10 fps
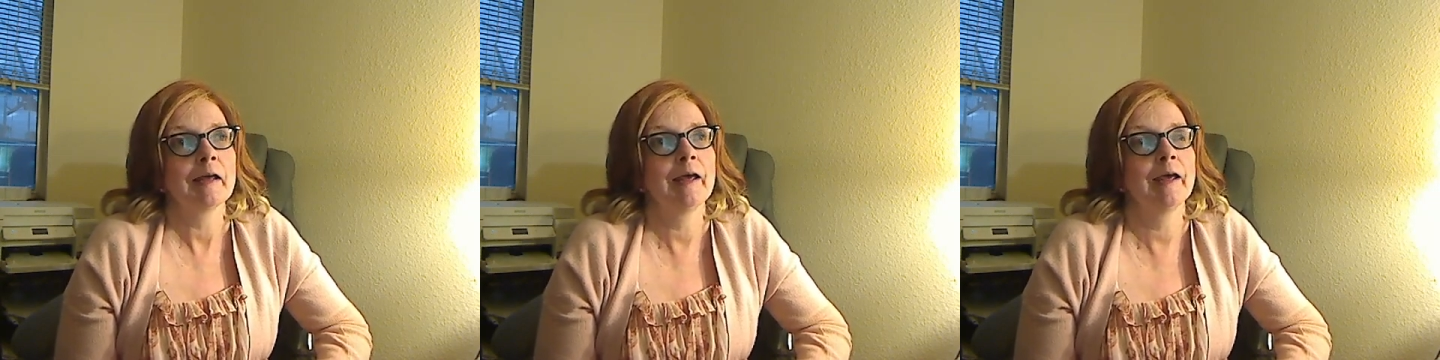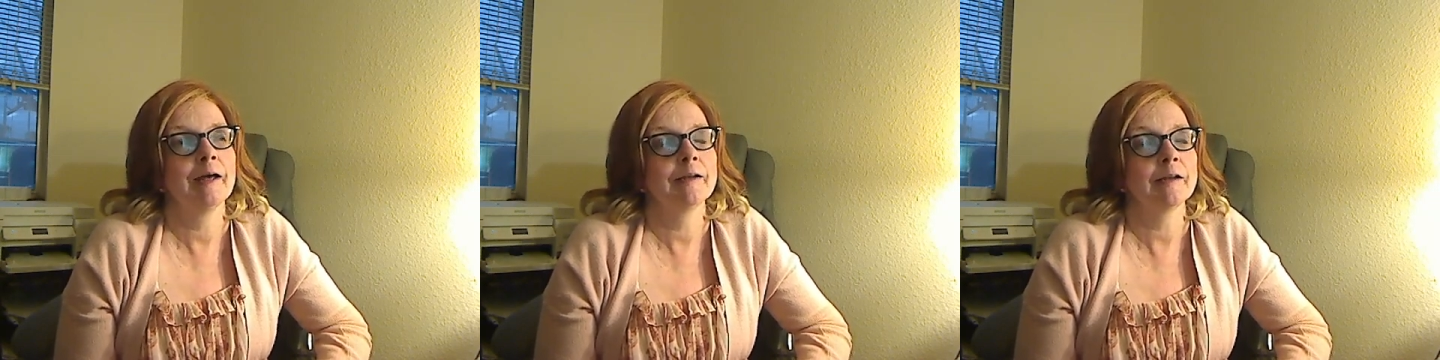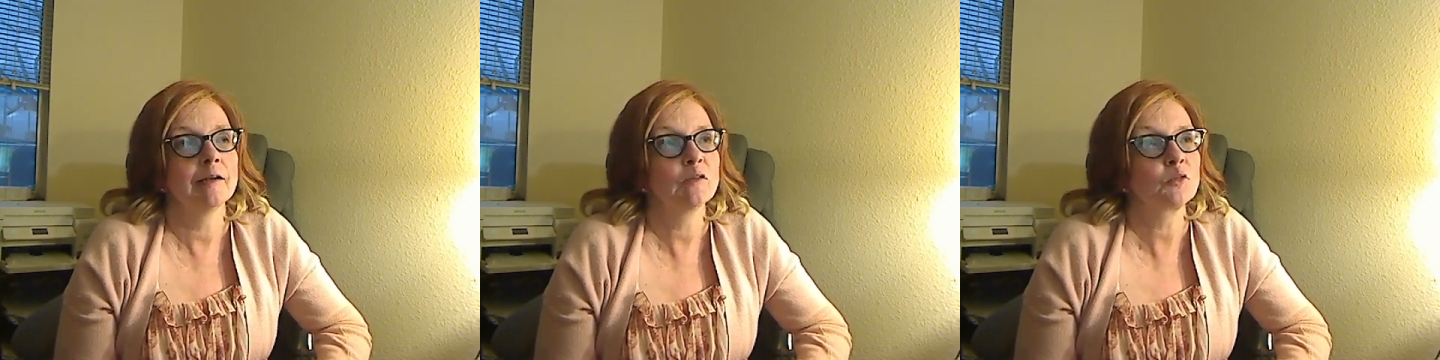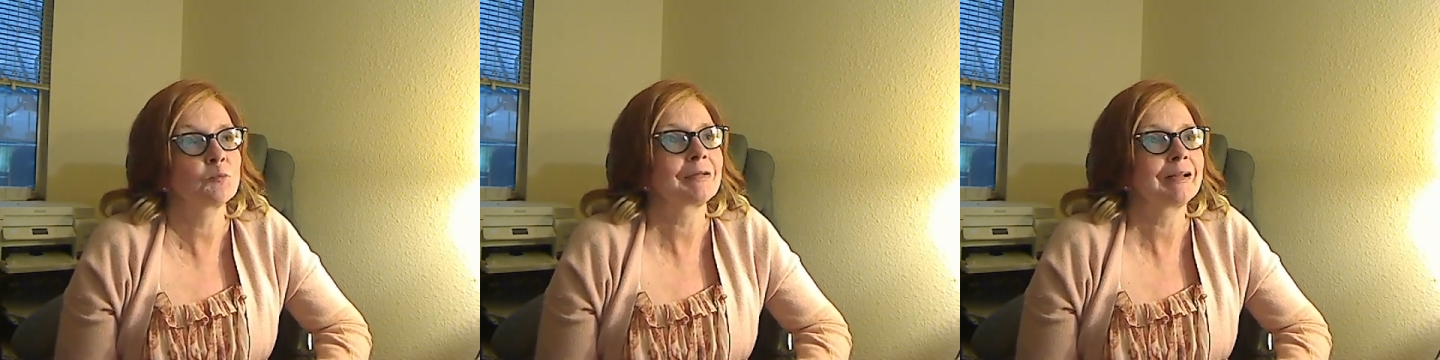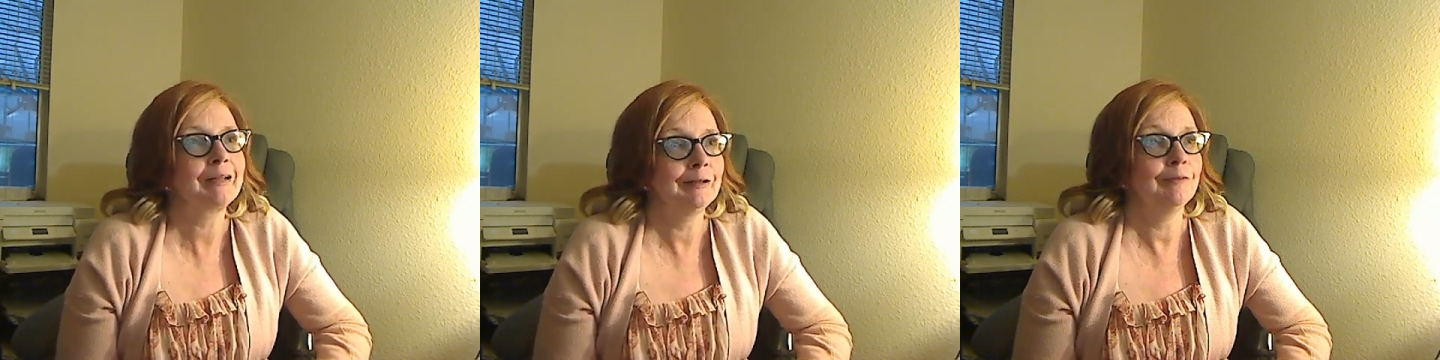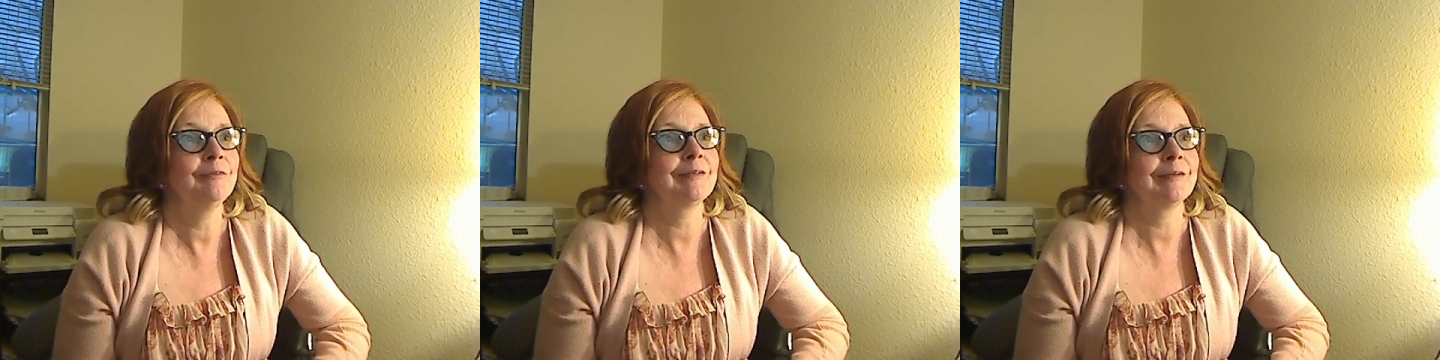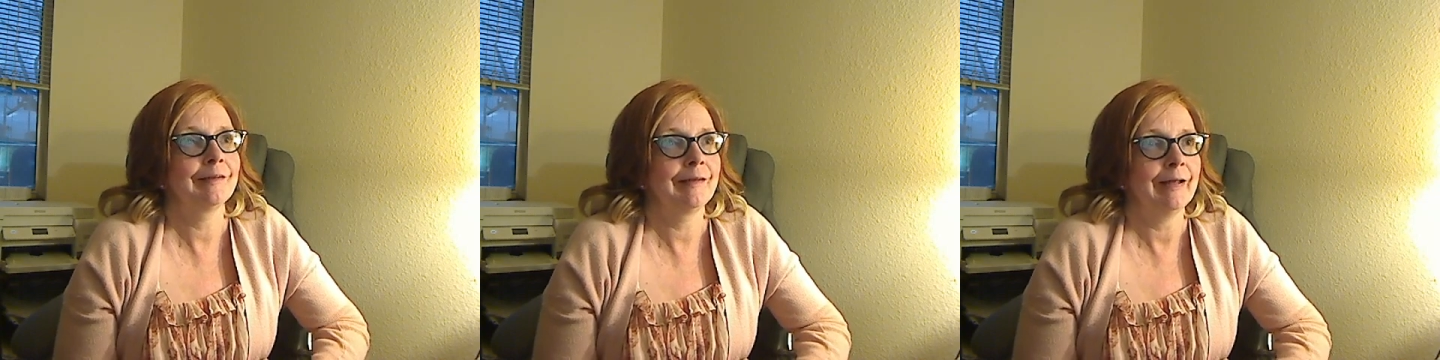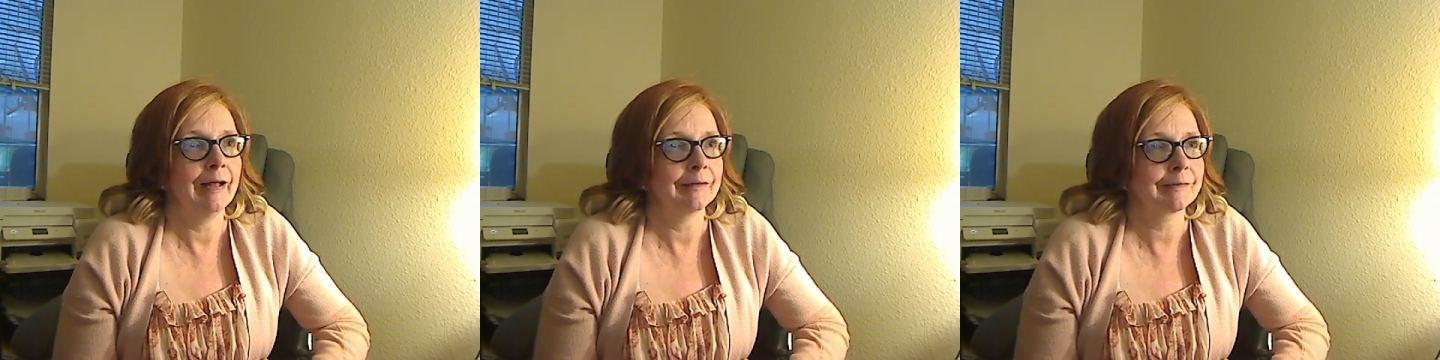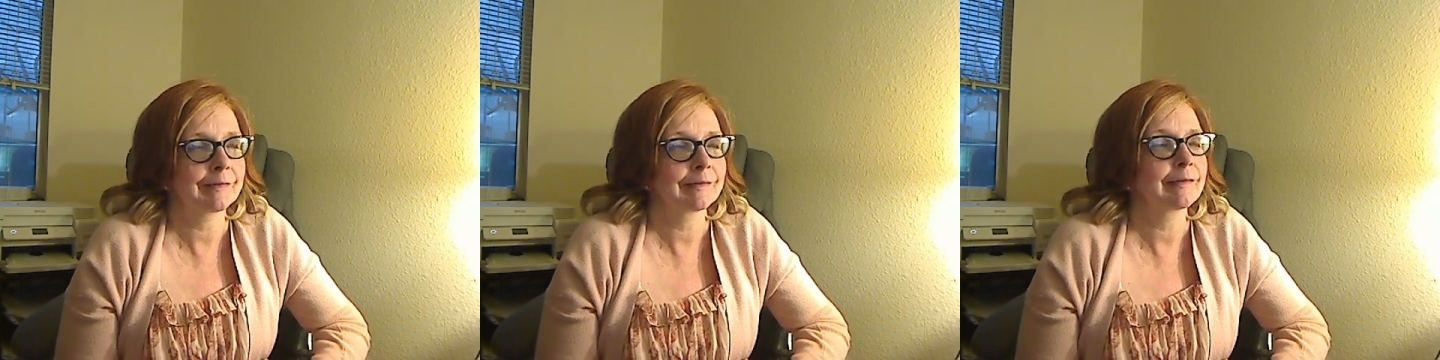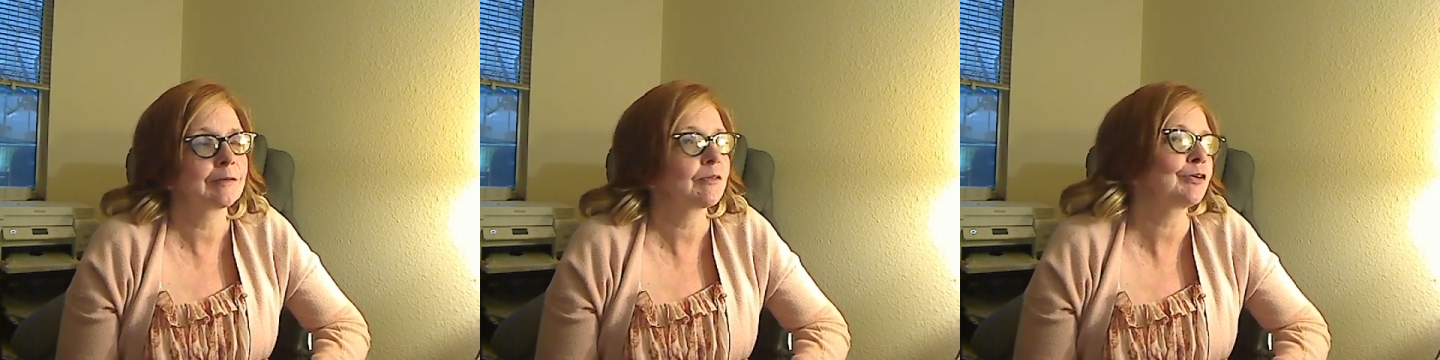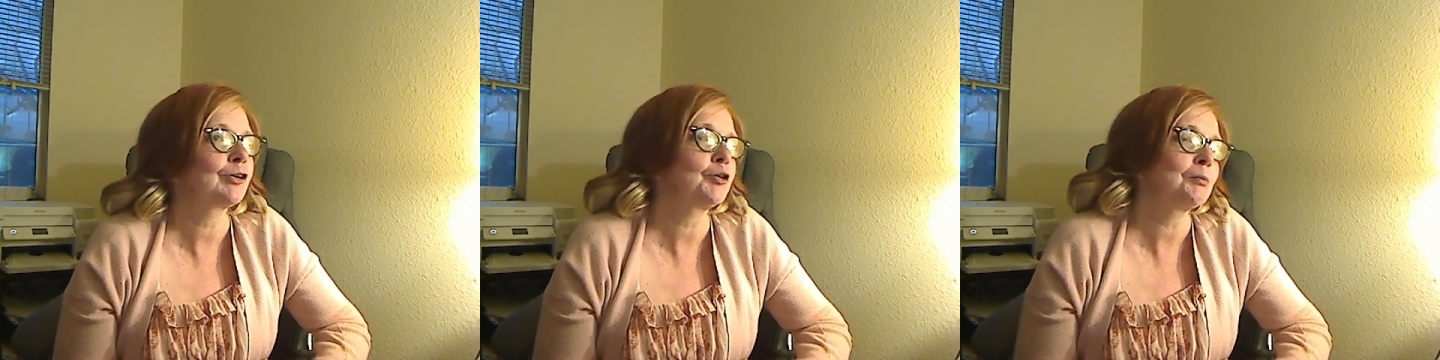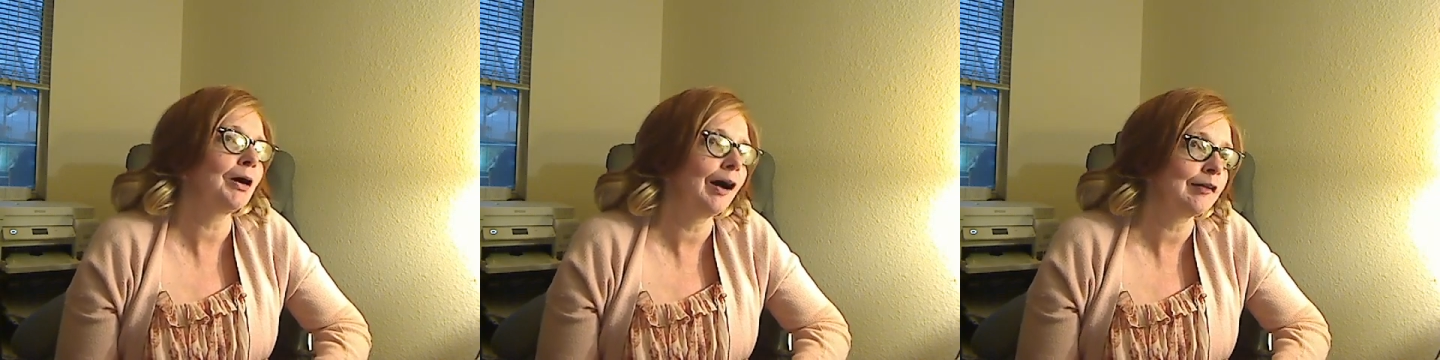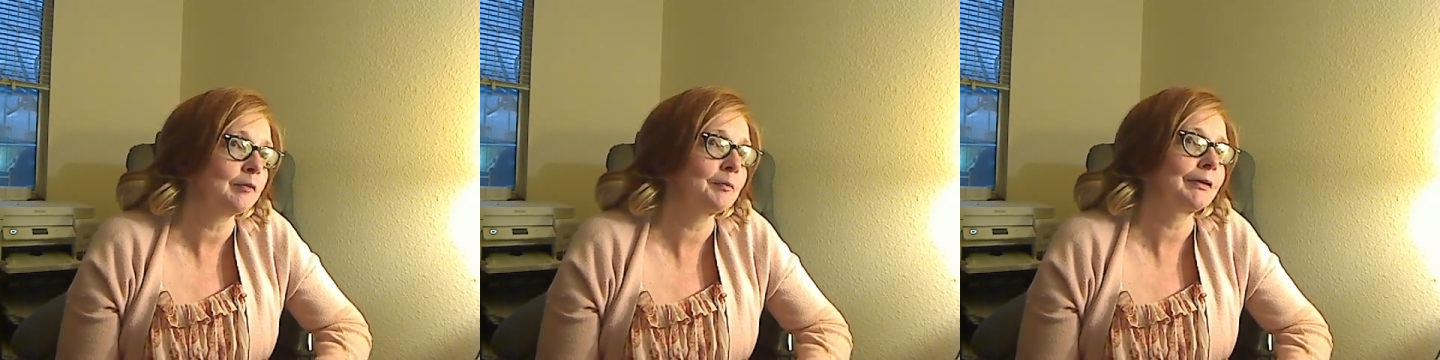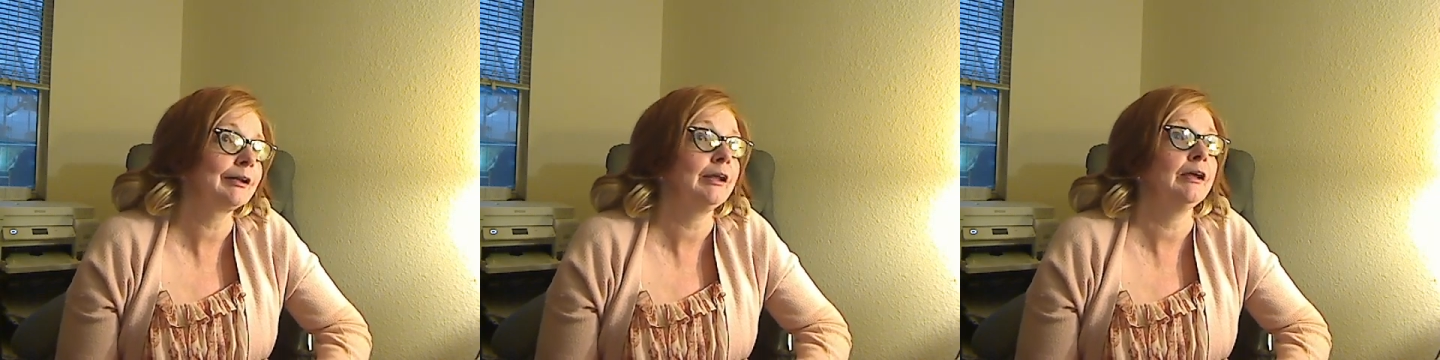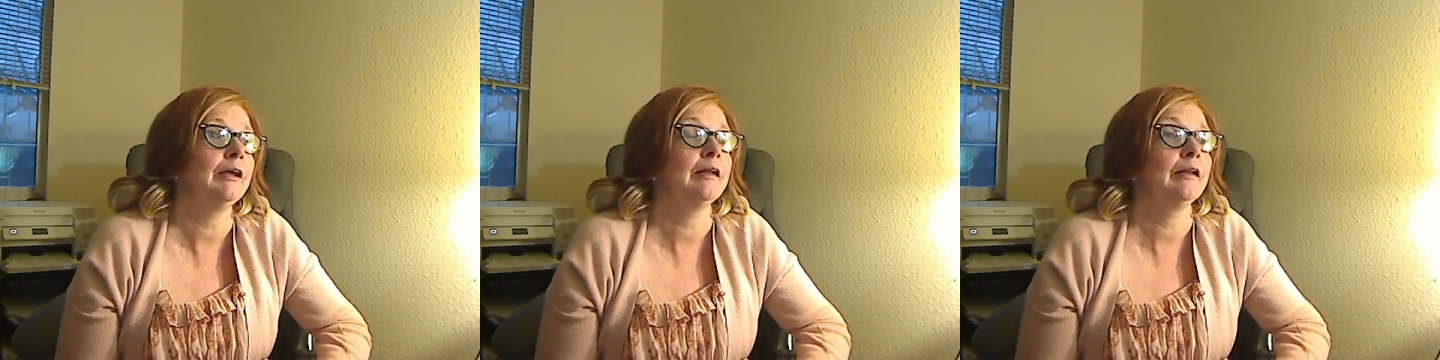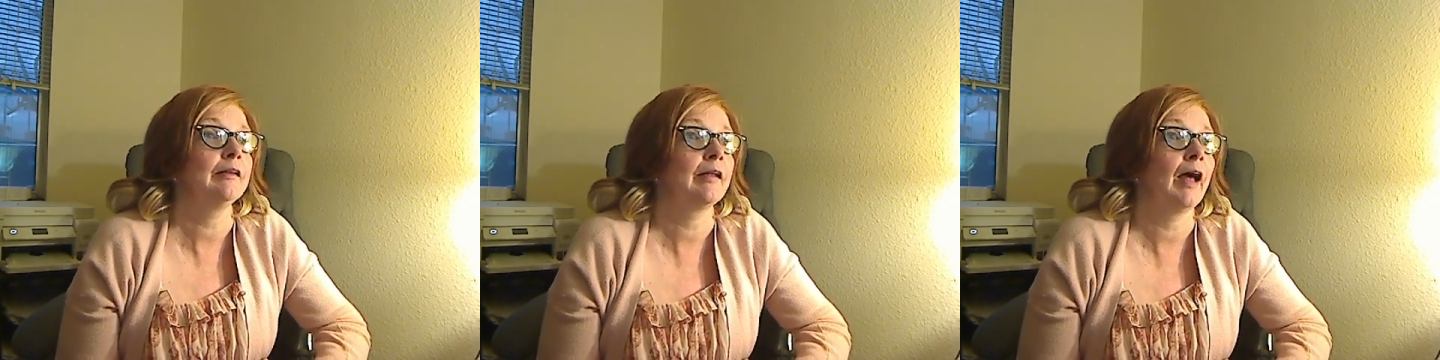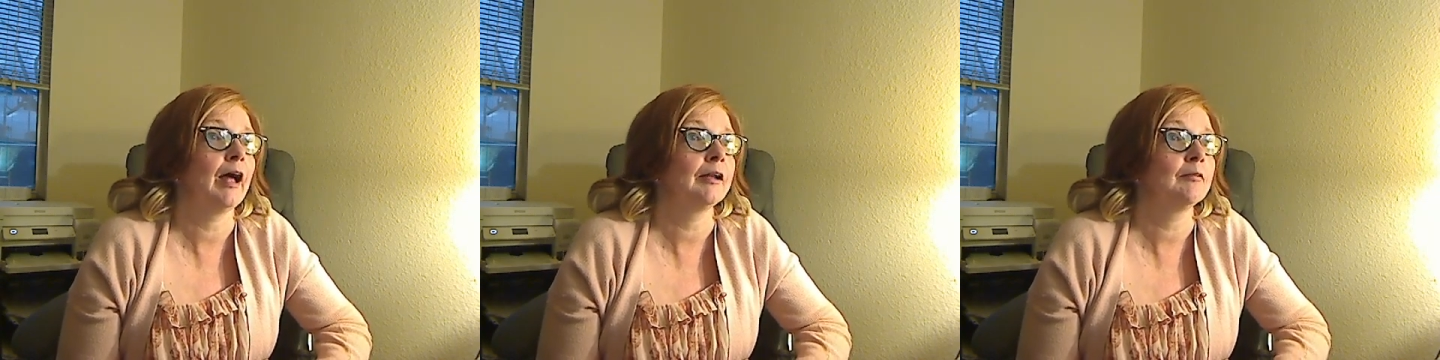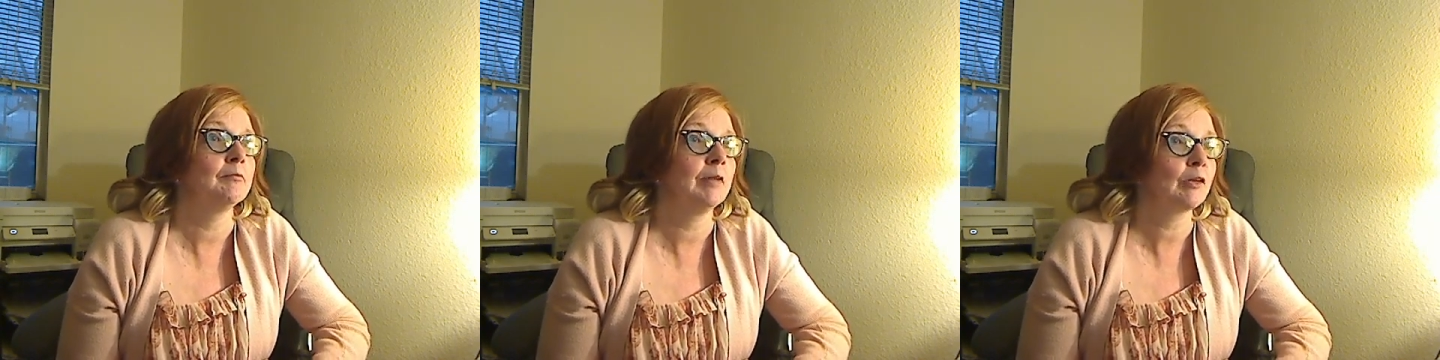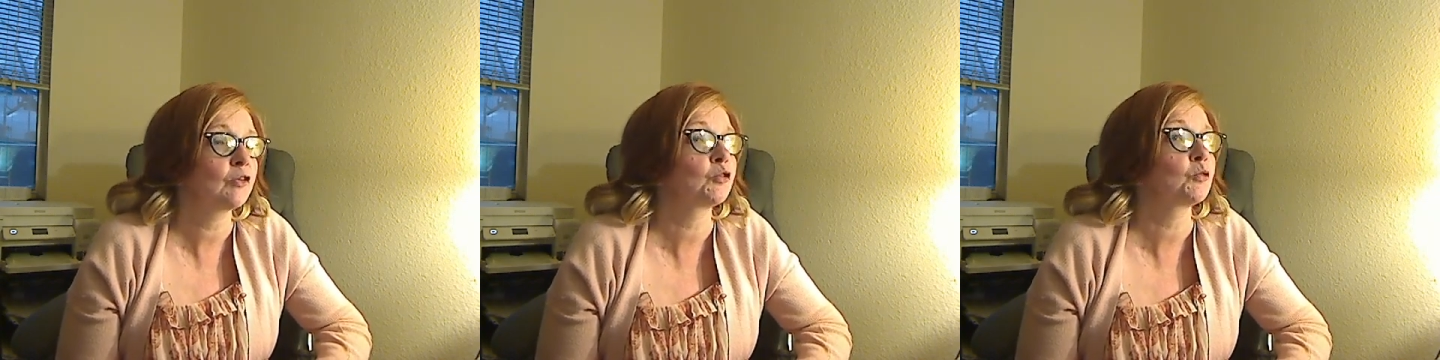And it is believed that there is a good possibility that Mrs.